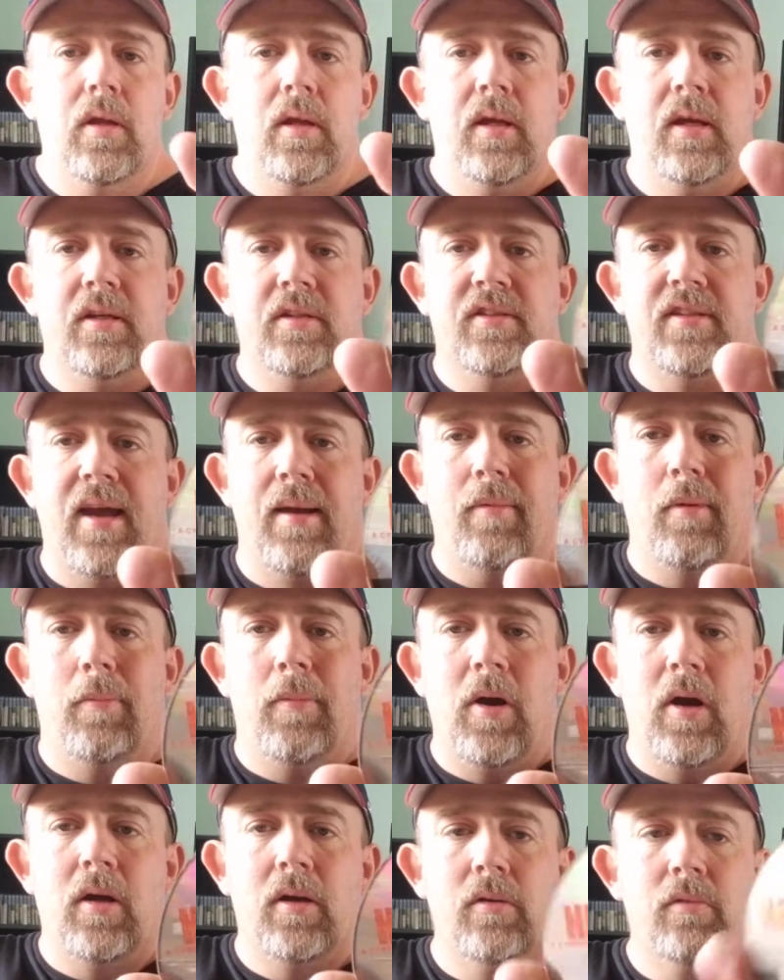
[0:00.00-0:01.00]
a
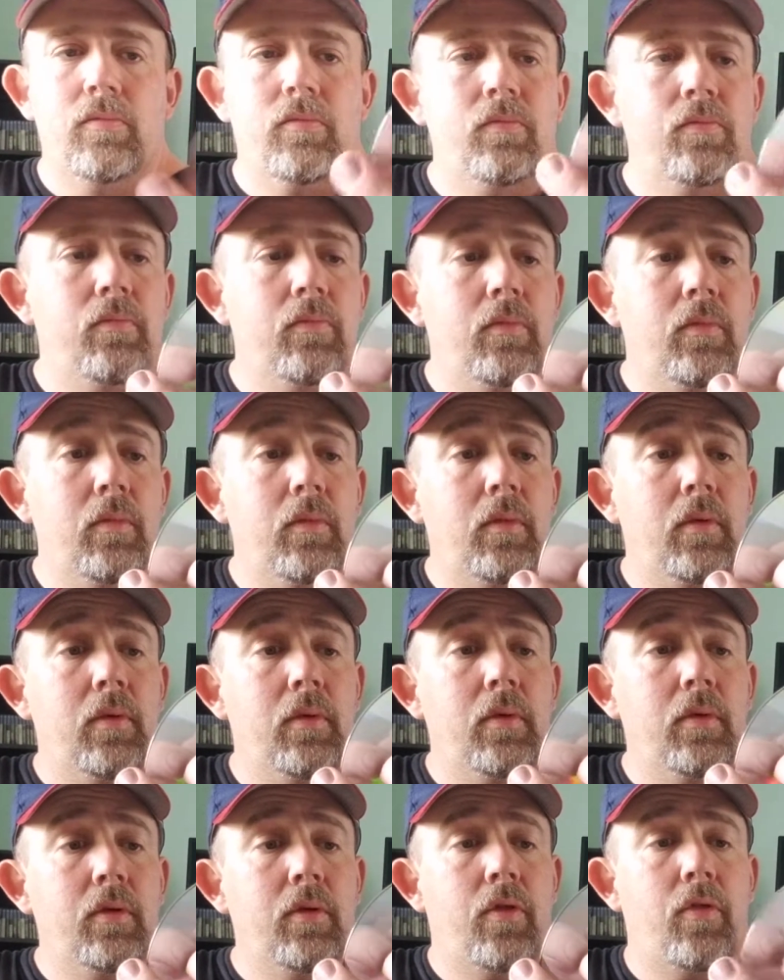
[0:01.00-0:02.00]
cyberpunk
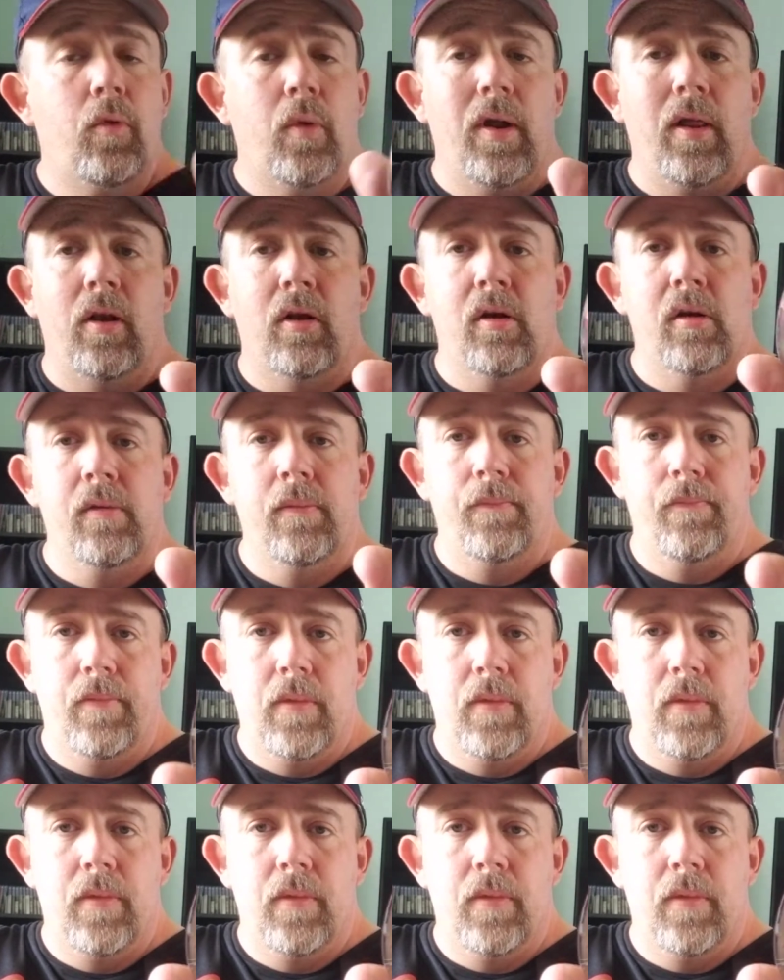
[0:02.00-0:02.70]
thriller.